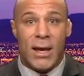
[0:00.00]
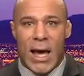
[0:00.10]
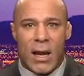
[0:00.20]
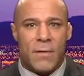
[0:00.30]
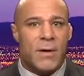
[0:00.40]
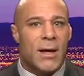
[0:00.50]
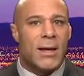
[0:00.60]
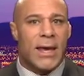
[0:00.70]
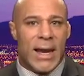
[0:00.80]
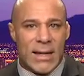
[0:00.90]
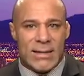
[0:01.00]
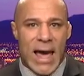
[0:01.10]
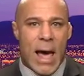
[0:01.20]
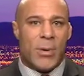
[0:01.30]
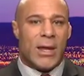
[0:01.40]
kind of get in
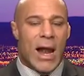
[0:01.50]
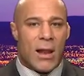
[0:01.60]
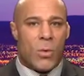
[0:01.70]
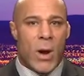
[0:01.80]
tab and get out of the